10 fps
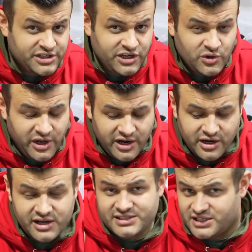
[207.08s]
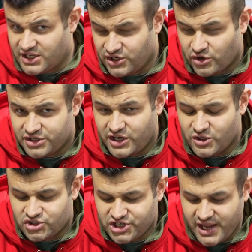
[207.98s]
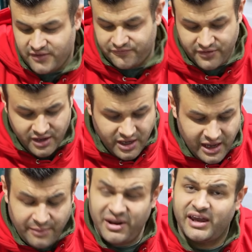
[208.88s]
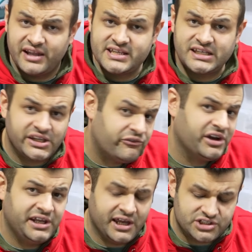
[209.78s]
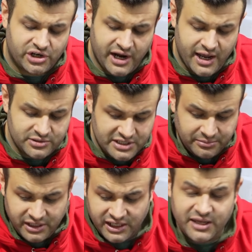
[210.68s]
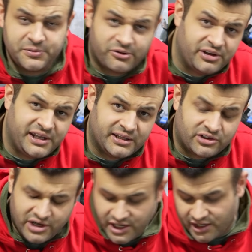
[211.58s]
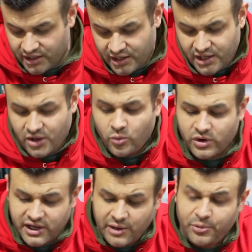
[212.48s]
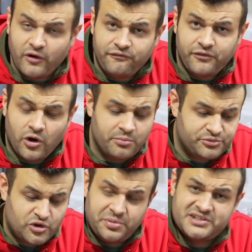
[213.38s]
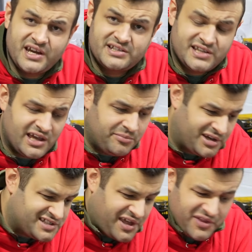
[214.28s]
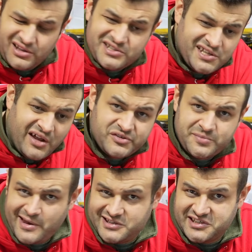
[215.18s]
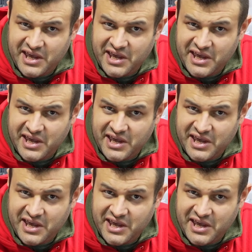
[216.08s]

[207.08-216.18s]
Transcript: the new haircut, ignore the new shave. I'm not gonna take the radiator out, I'm gonna keep the radiator in. We're gonna put a foam to protect it because I think there's enough space